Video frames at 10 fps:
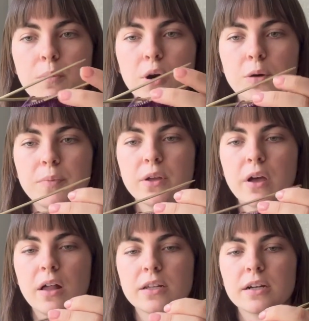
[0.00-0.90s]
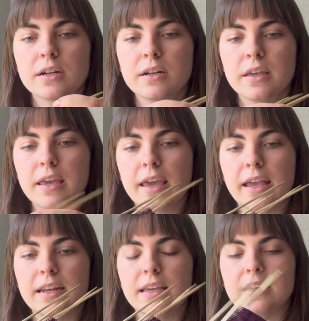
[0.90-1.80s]
purple color,
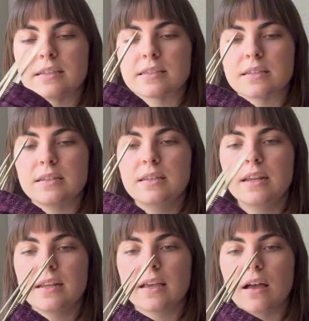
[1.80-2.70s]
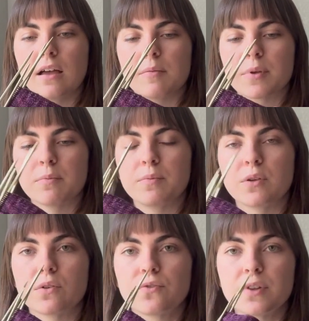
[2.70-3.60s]
and it is knitting up
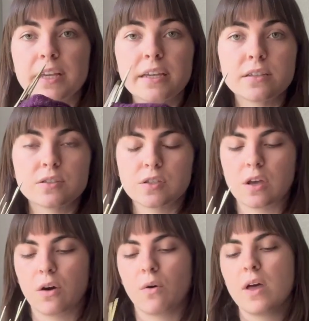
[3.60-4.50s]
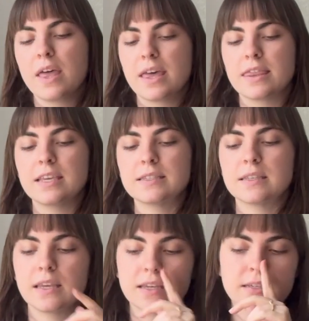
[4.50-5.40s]
beautifully. So this
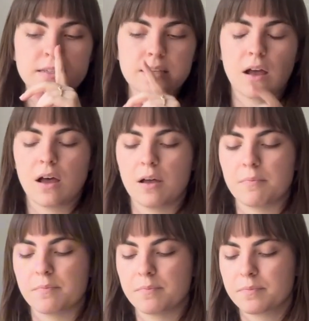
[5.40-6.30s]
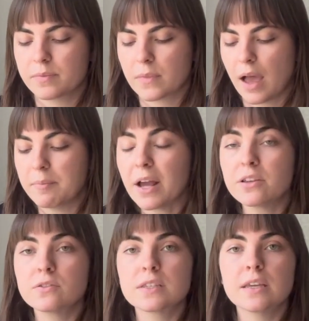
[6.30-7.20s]
is, I'm not
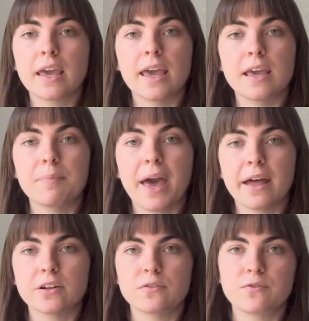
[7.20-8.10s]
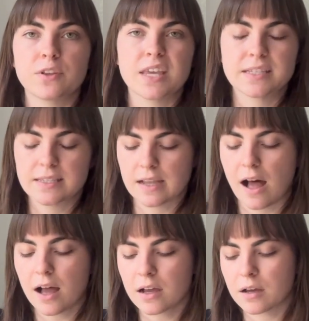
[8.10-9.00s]
using a pattern for this
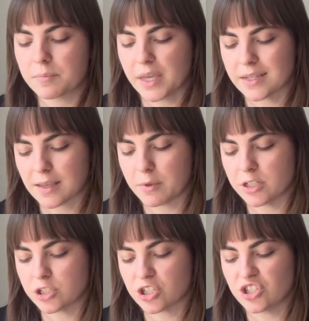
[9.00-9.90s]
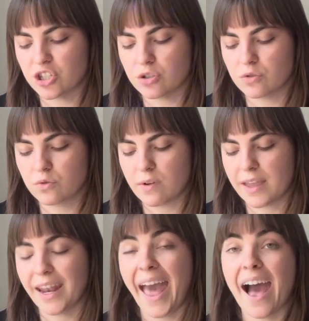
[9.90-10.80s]
sock because I'm going to just do
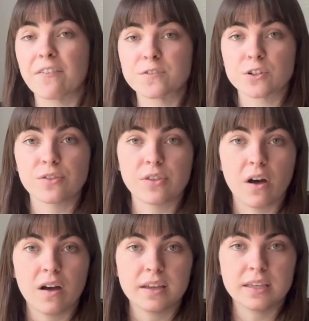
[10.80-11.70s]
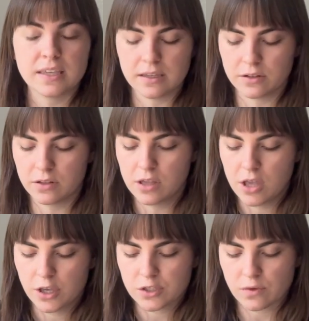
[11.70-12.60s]
an afterthought heel.
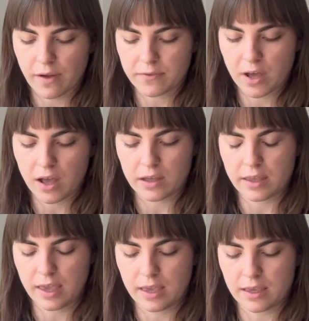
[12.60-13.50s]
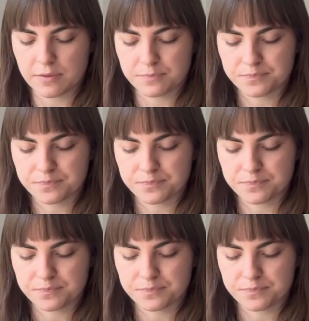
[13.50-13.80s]
So I've got a